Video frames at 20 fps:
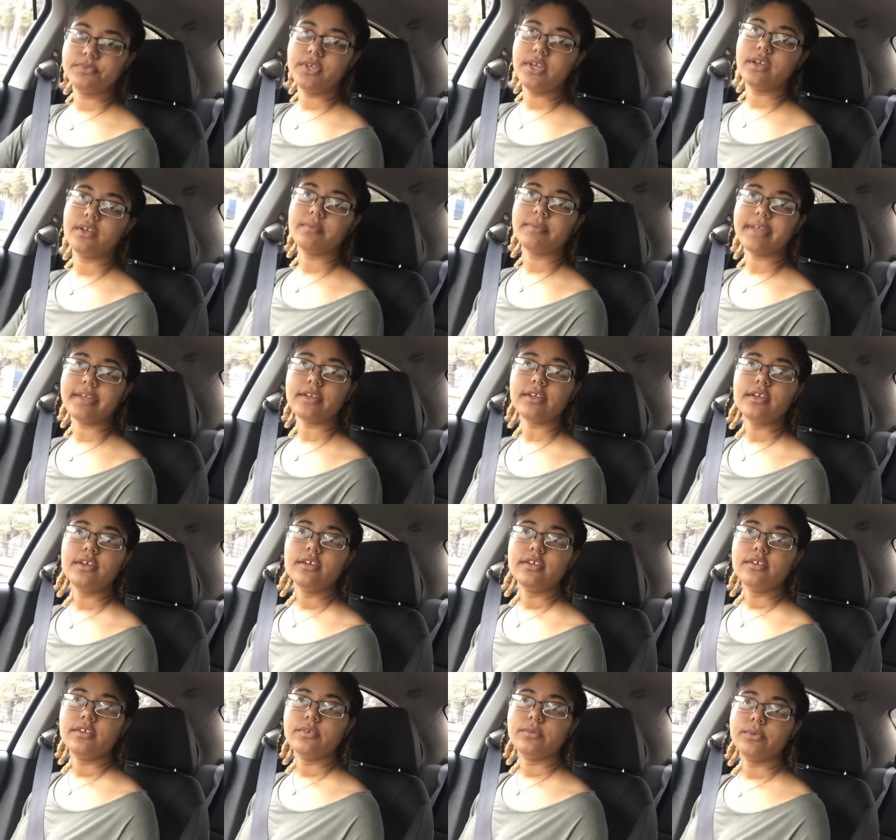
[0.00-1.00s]
like
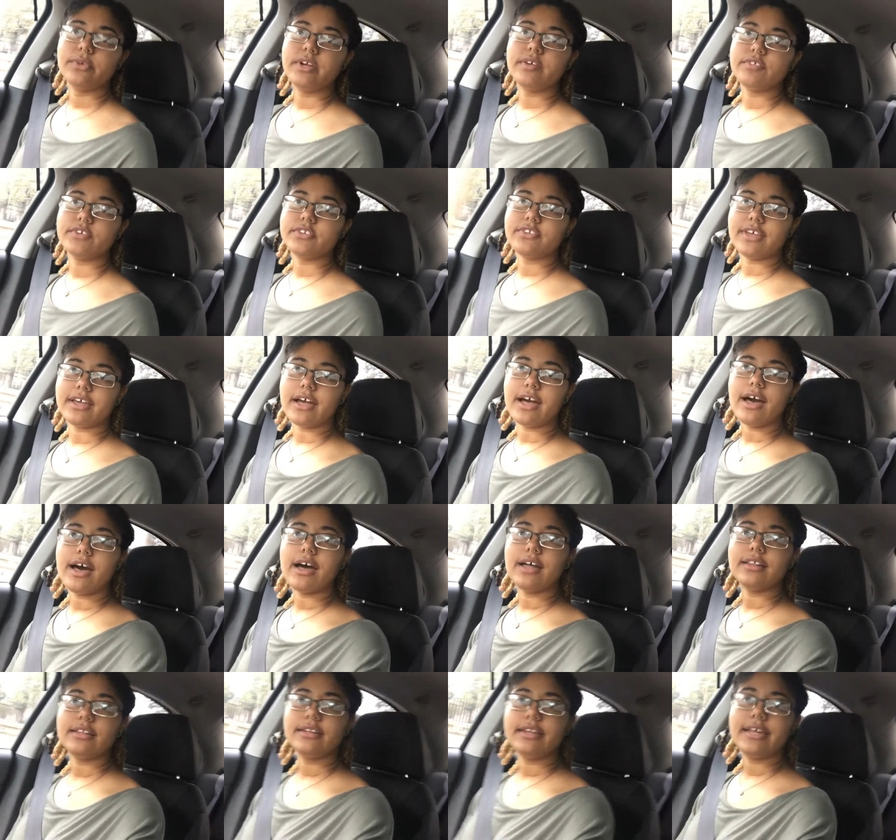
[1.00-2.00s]
whenever it's like
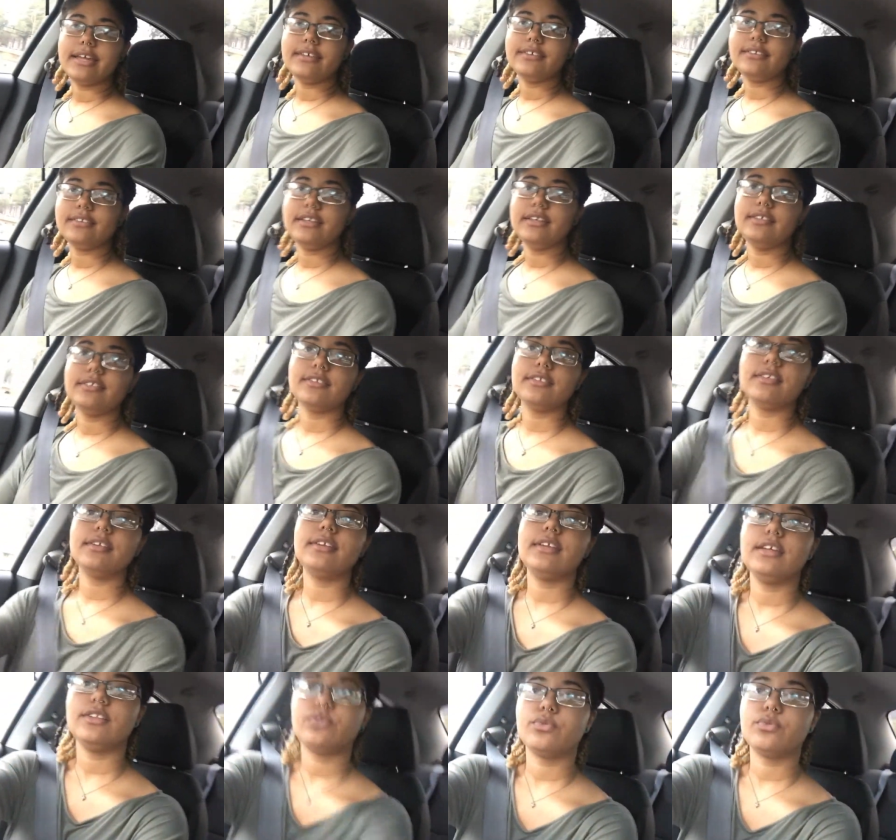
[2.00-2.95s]
holiday season, it's